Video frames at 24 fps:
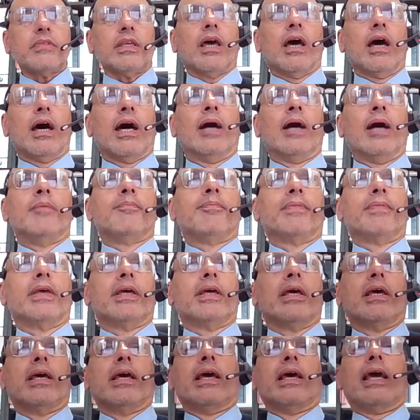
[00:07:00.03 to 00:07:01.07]

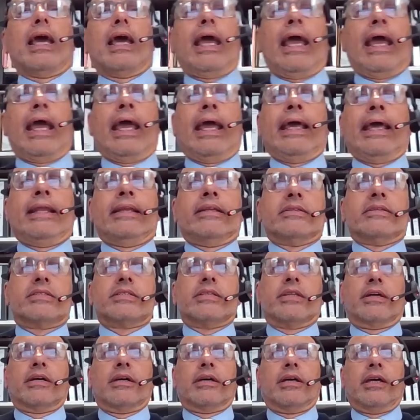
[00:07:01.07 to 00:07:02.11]
and
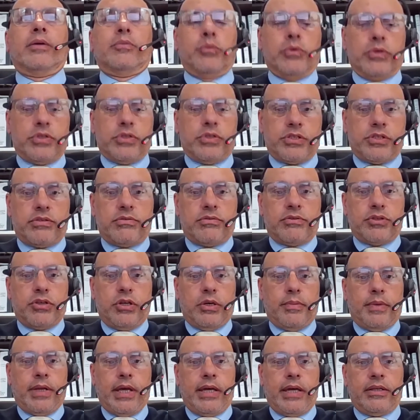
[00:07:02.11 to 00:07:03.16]
it was
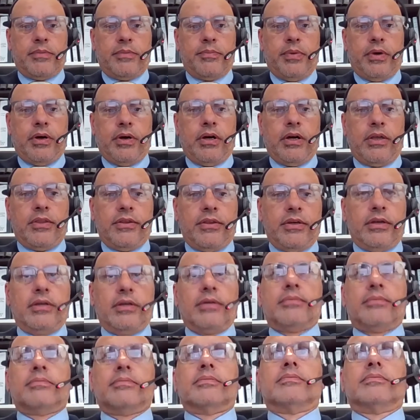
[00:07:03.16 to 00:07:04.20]
terminated by the